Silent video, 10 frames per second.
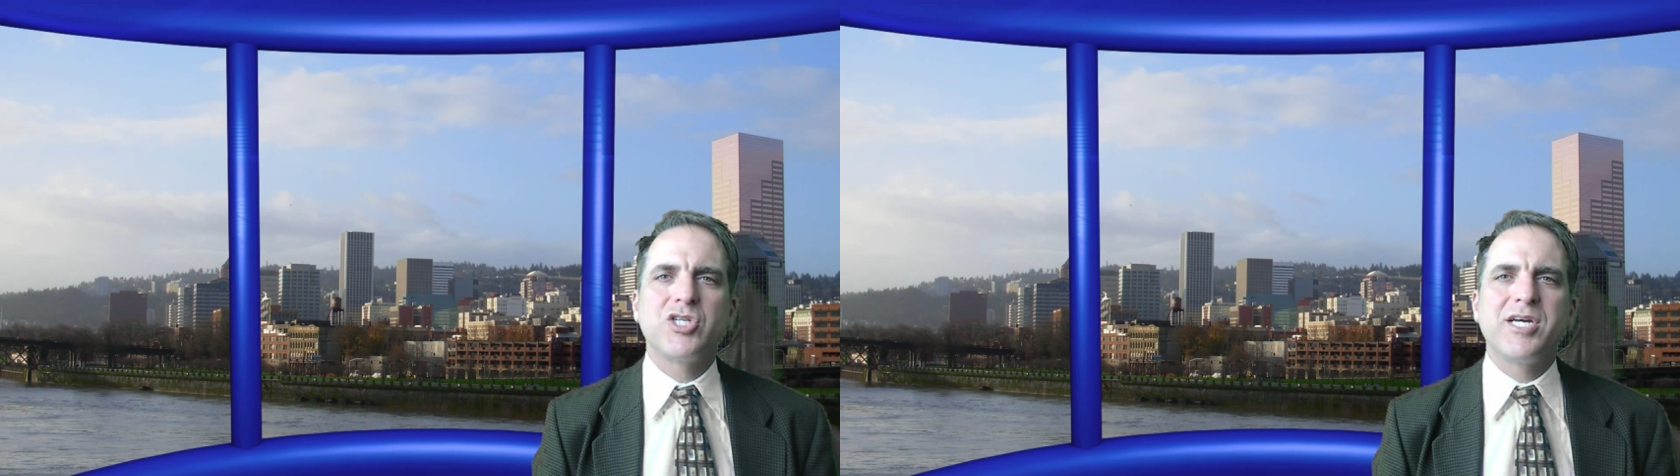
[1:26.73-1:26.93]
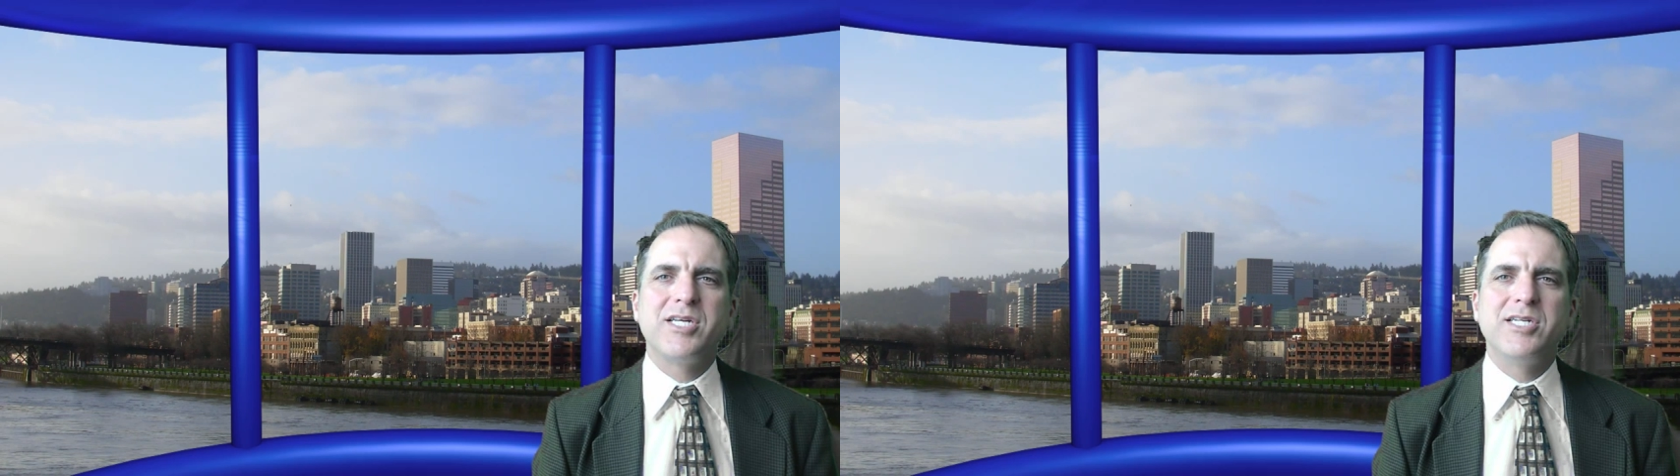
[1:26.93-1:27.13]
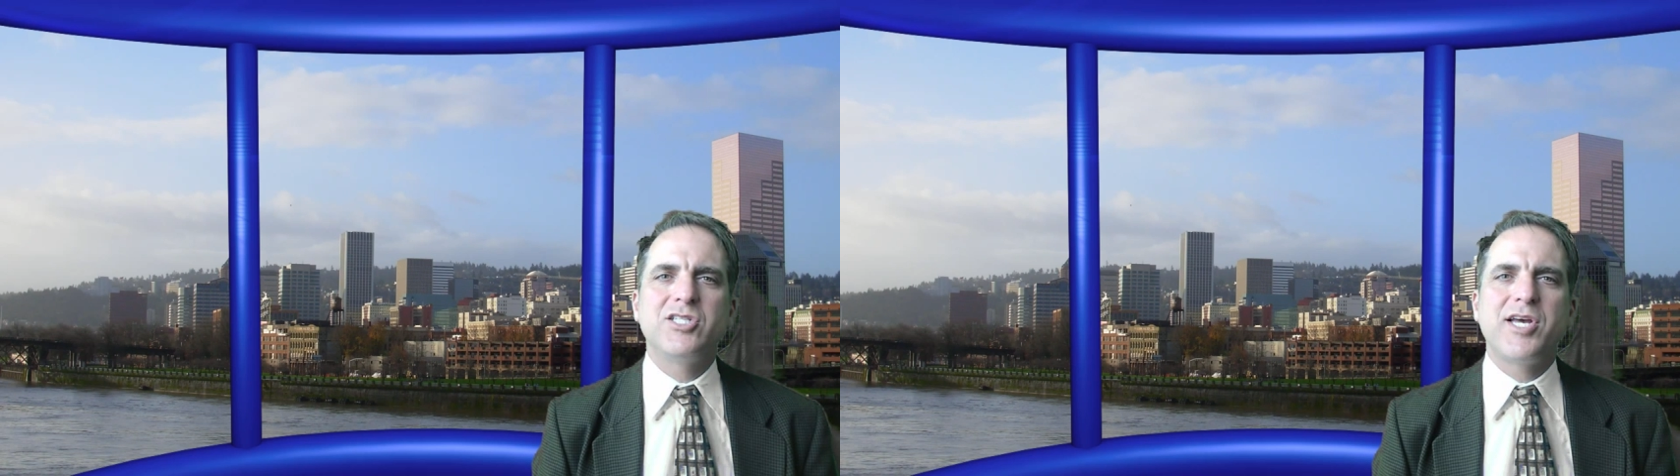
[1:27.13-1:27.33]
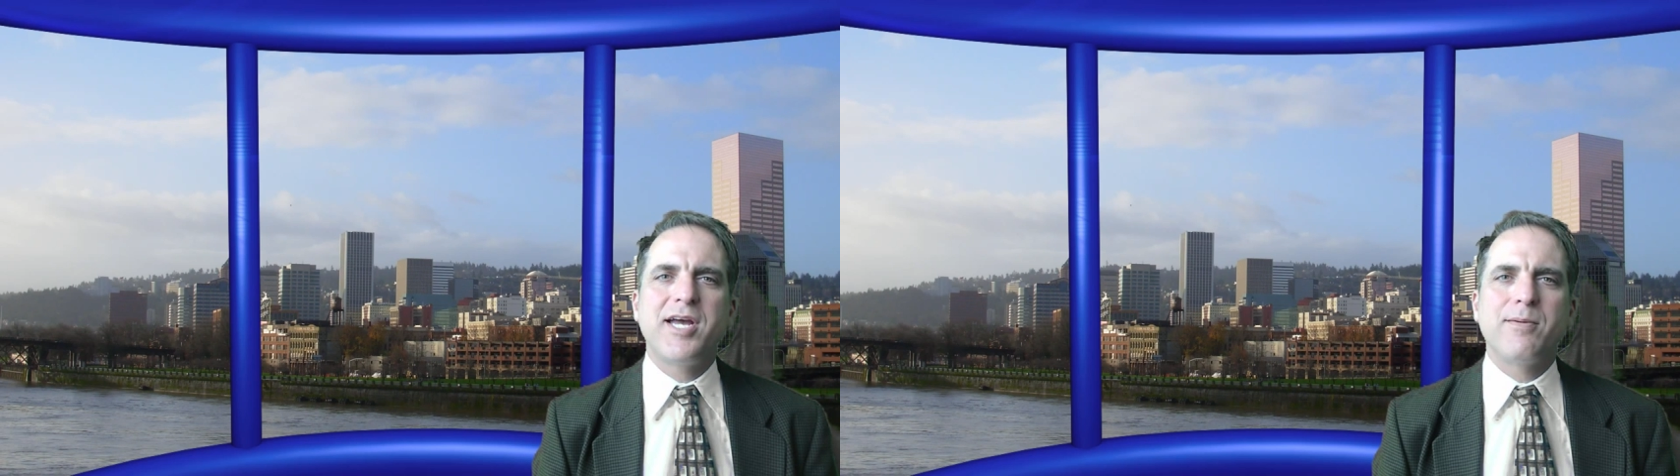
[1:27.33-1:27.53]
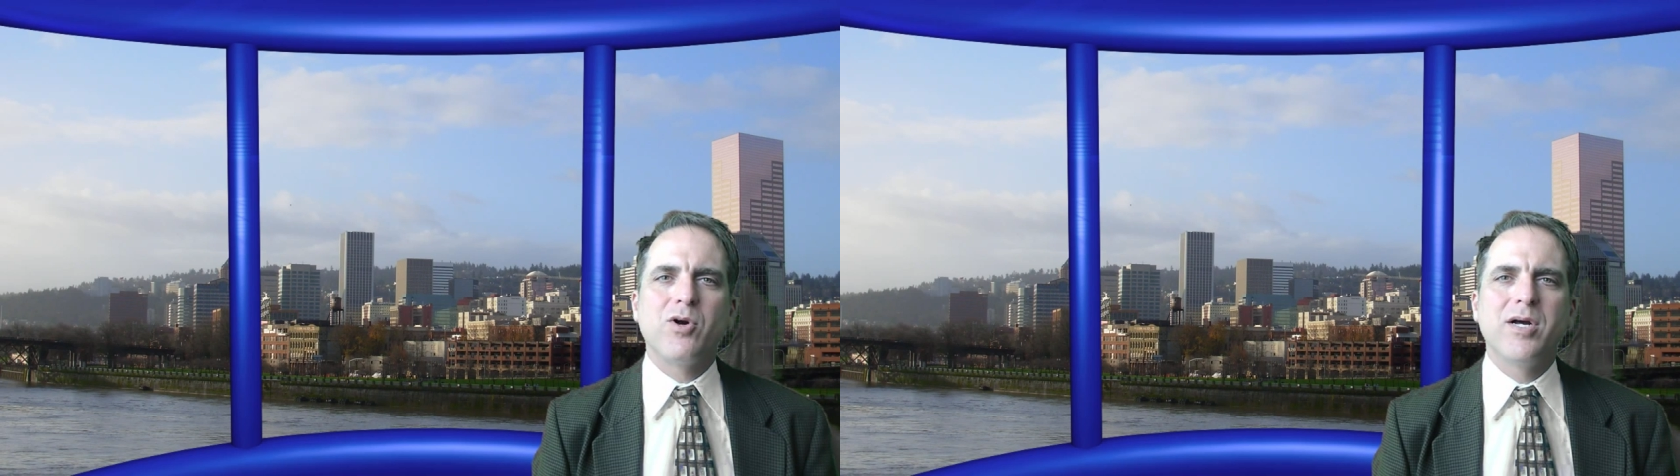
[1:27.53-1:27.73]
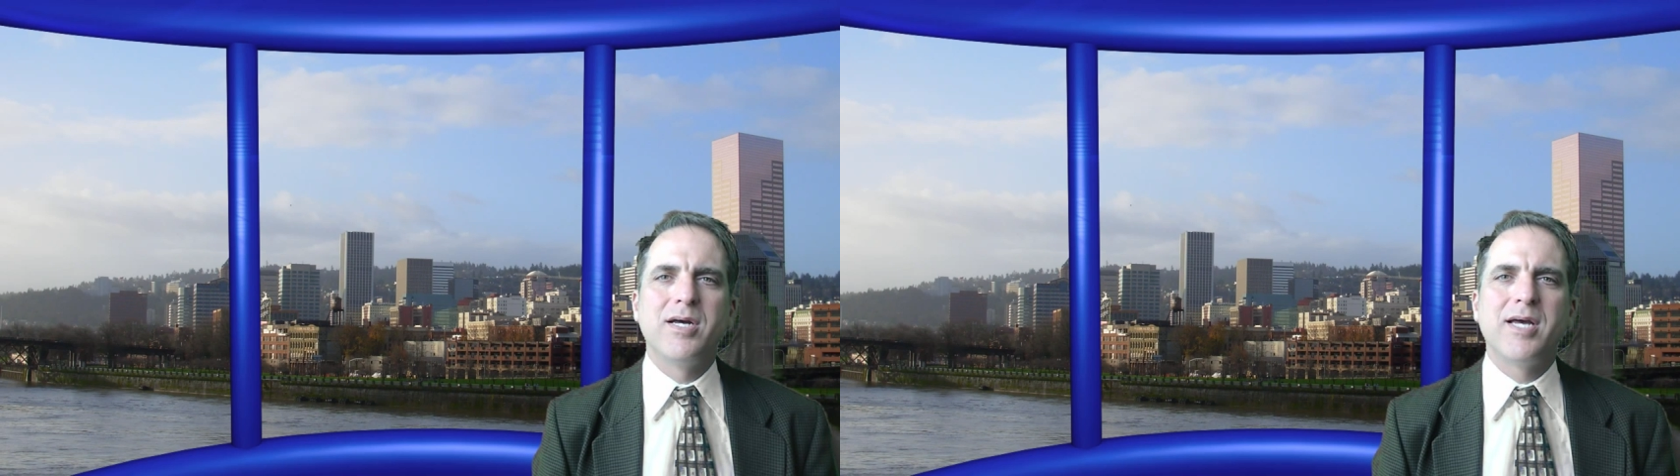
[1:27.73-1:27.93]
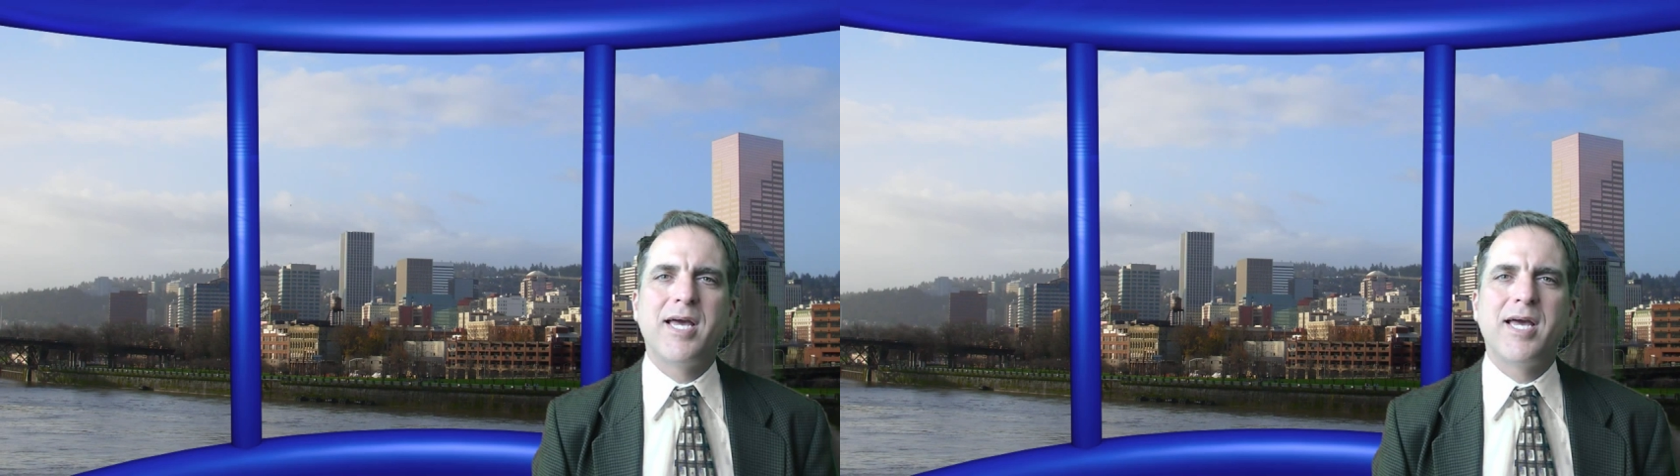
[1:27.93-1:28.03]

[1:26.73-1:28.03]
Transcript: Sandini's camera,